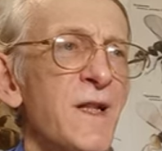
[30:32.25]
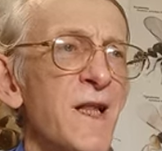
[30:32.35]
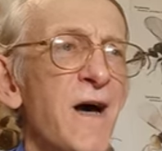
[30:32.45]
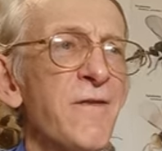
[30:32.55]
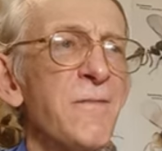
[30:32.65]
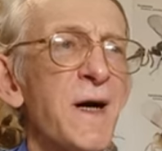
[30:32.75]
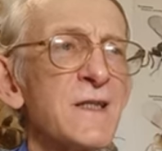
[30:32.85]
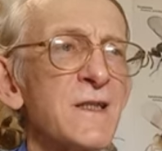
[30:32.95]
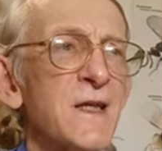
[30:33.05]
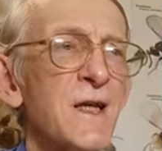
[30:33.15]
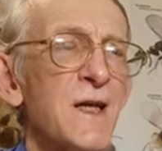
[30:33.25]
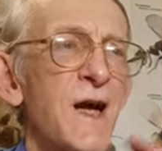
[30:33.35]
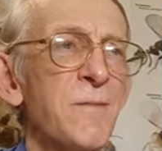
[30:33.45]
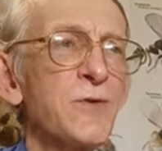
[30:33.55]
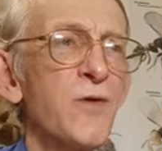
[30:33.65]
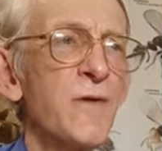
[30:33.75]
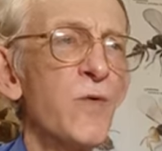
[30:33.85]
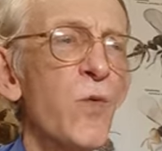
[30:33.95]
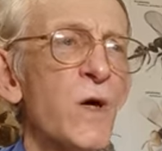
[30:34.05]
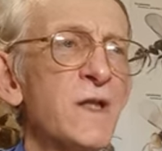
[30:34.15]
Larvae must come to the
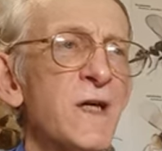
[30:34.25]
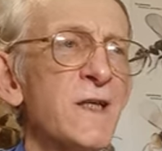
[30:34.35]
water,